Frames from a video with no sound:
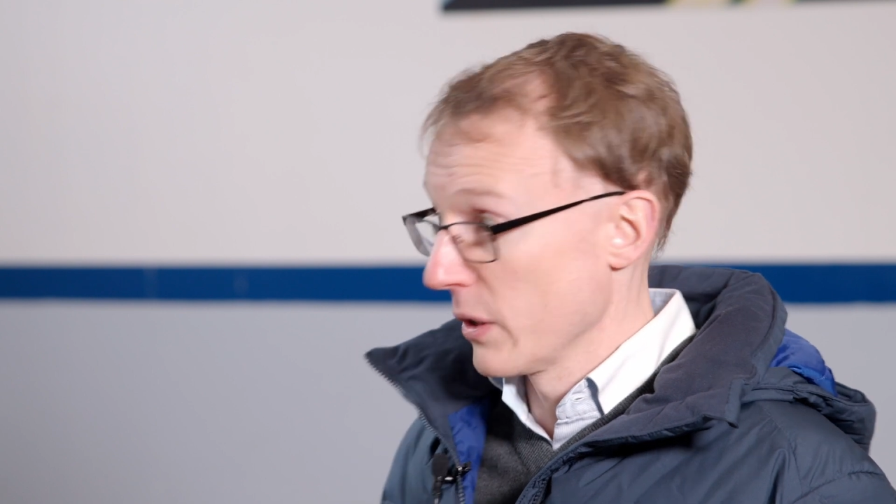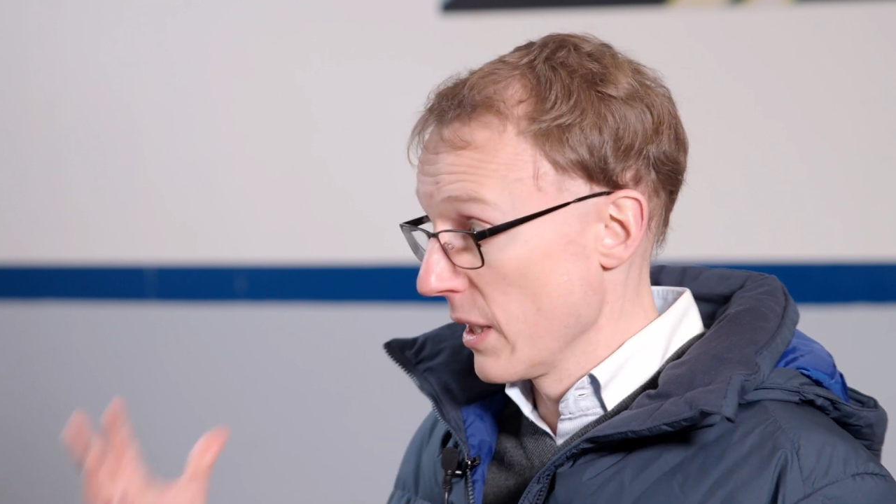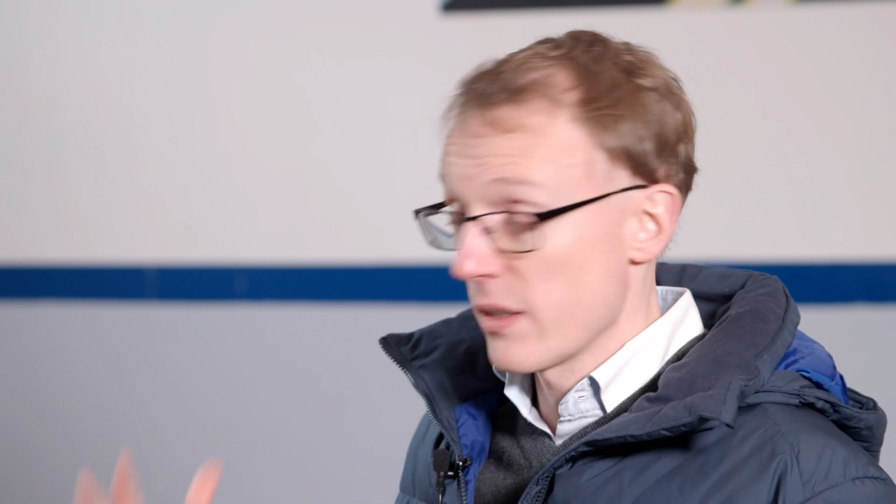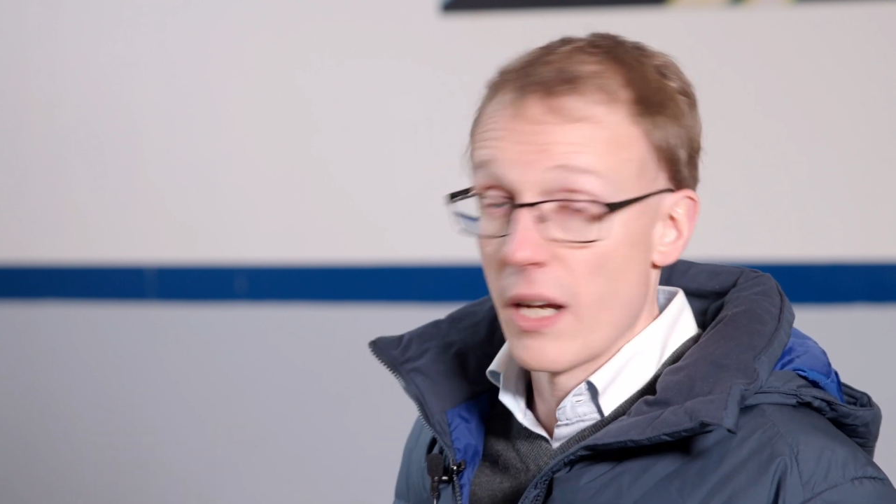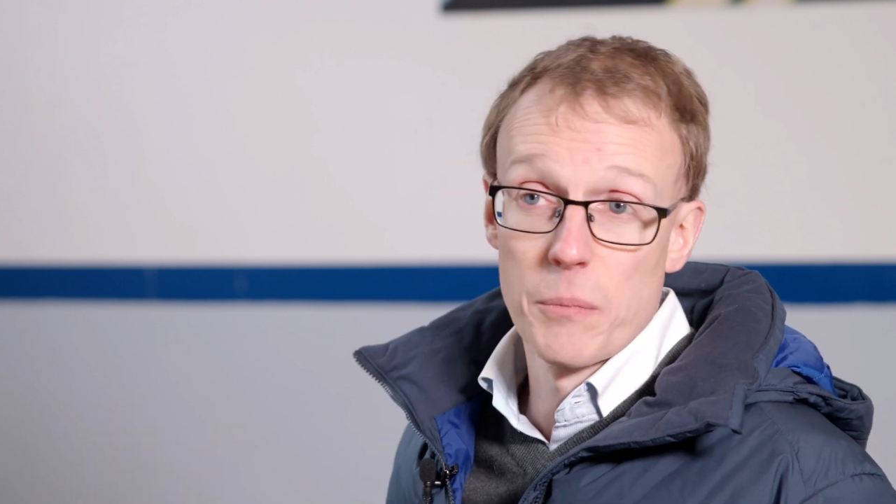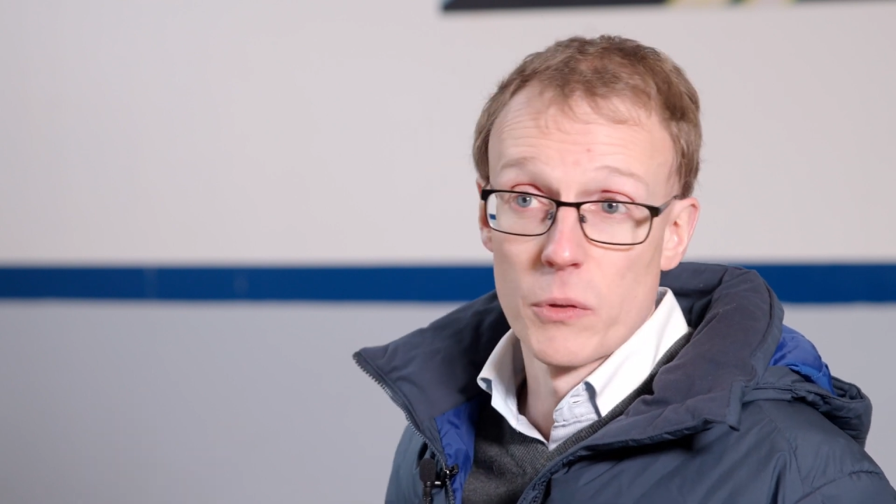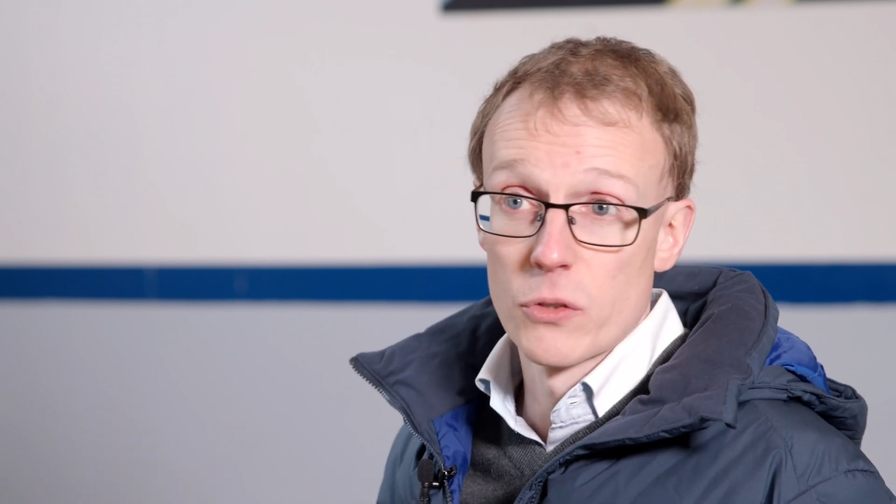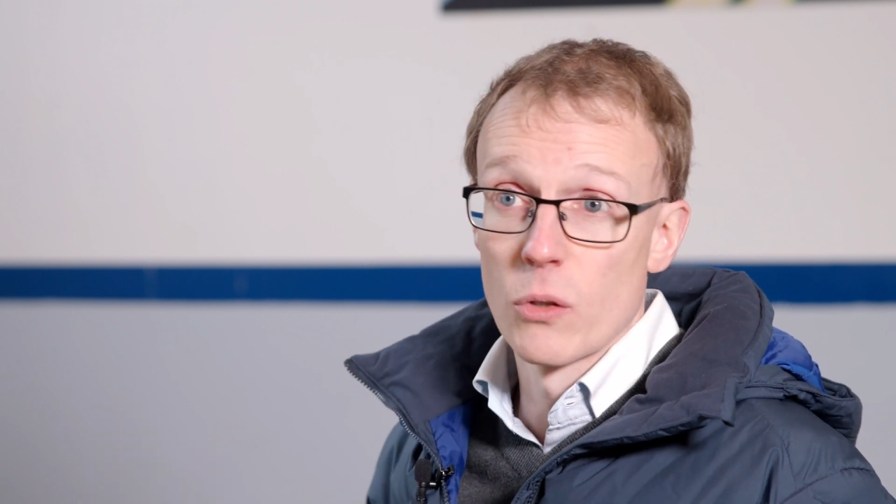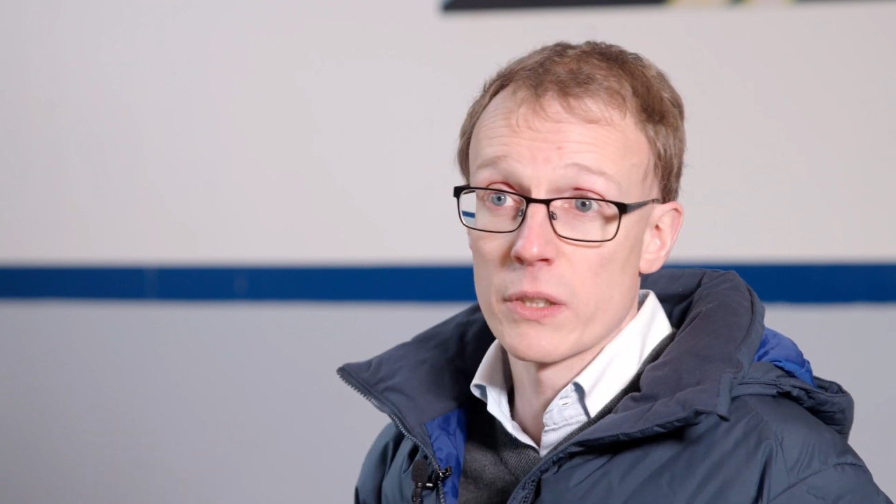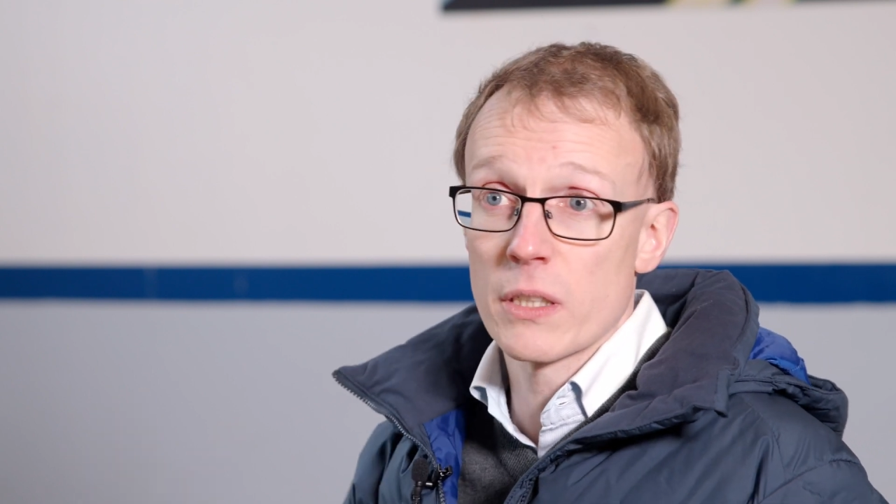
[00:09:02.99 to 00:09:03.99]
this type
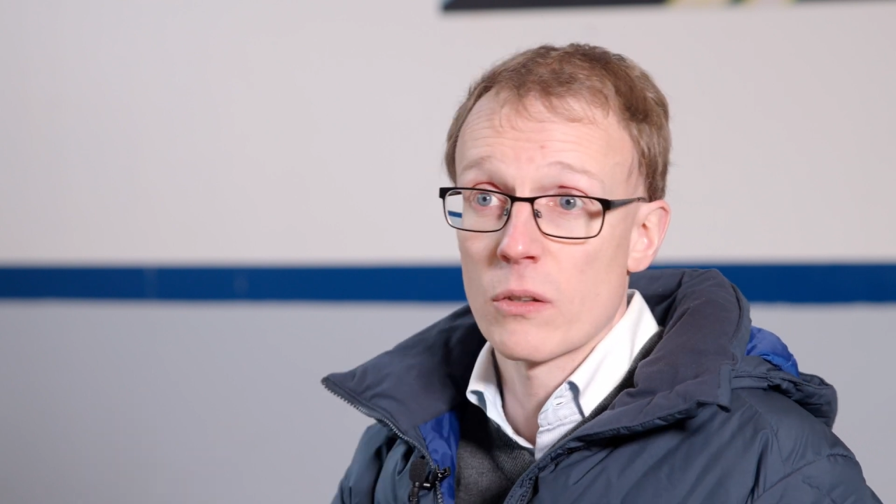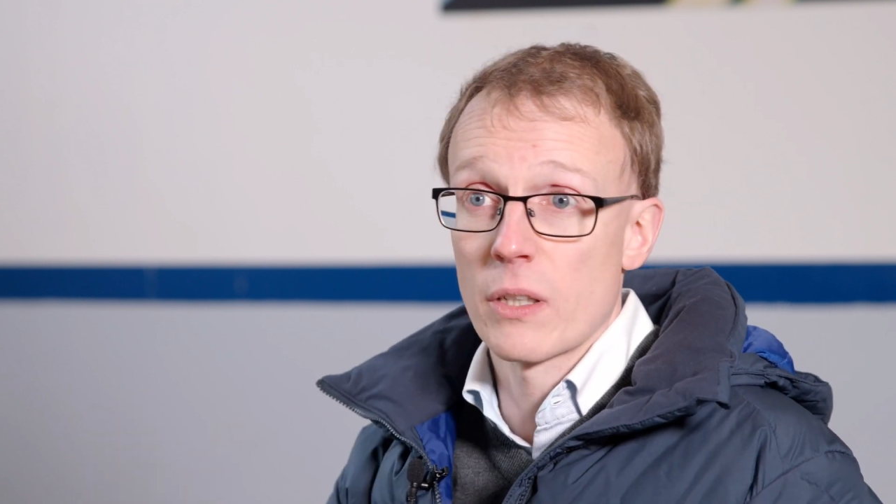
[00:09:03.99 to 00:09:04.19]
of rover,